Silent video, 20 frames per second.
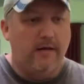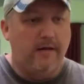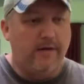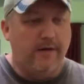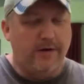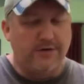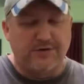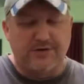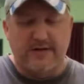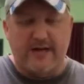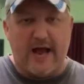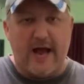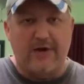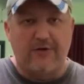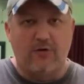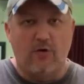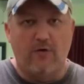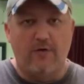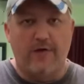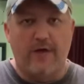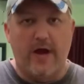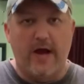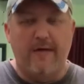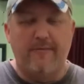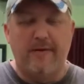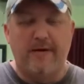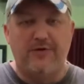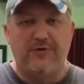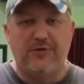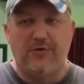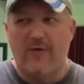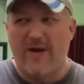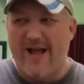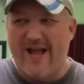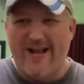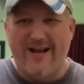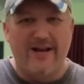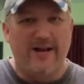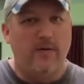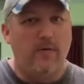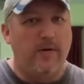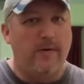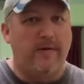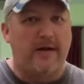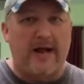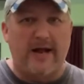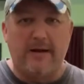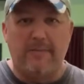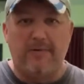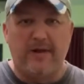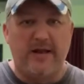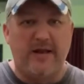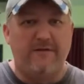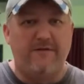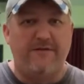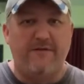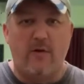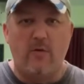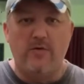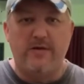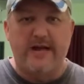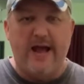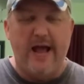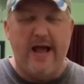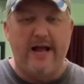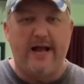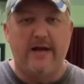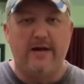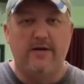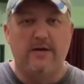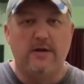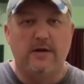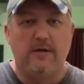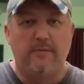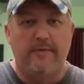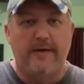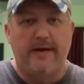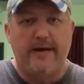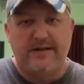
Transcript: There's a doctor over there. I've been trying to, we were kind of playing phone tag here a little bit.